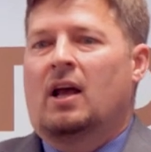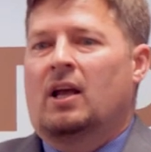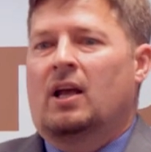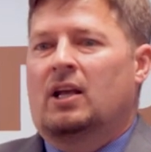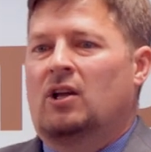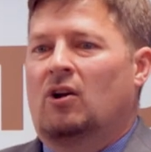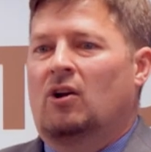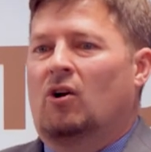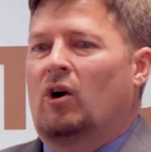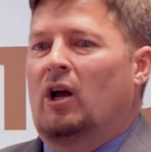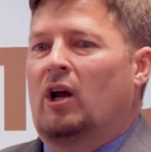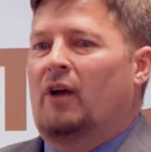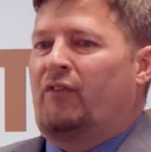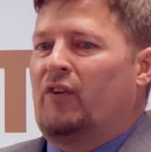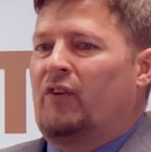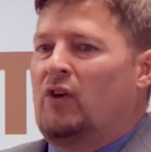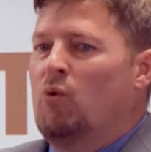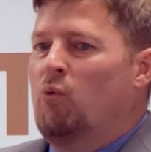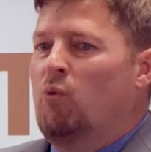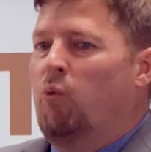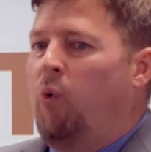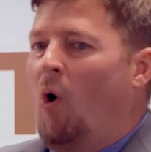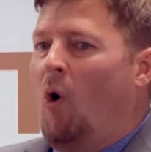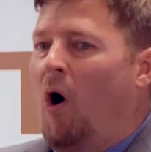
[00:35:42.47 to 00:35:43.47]
you know, if you
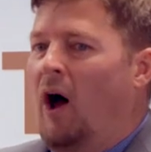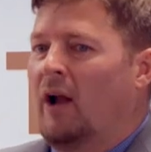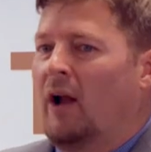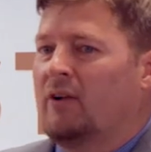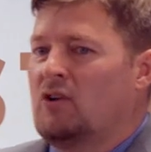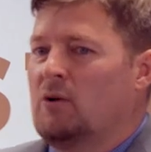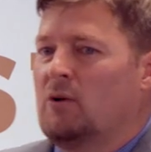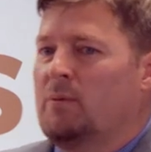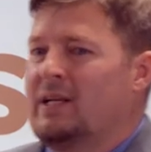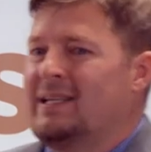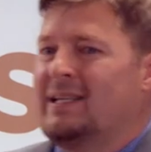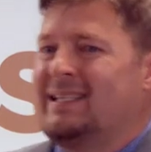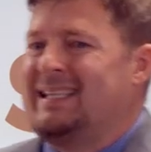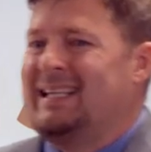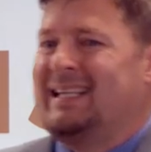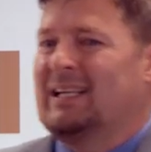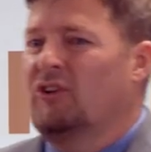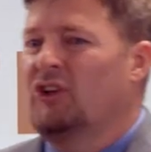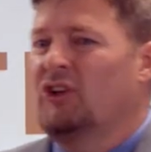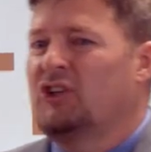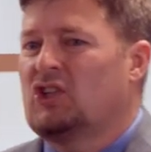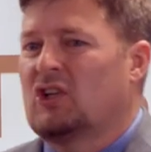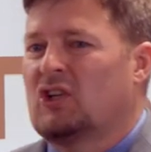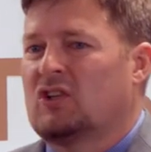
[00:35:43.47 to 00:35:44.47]
want to be,
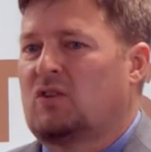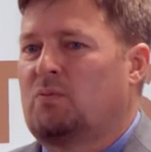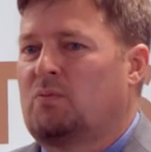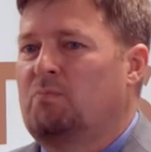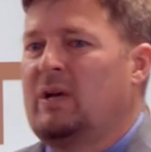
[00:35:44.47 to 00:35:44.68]
diligence